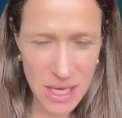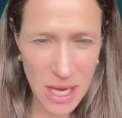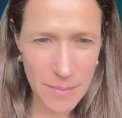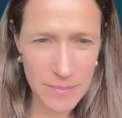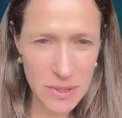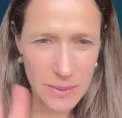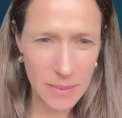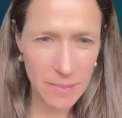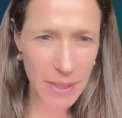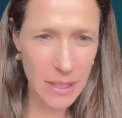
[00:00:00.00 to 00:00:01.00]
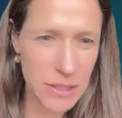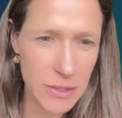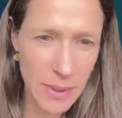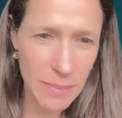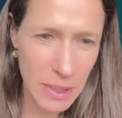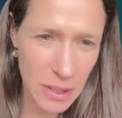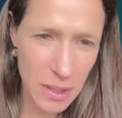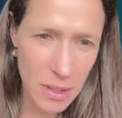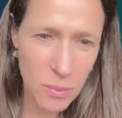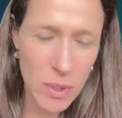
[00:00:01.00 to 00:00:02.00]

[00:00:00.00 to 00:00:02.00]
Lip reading: So I'm going to pair two up here.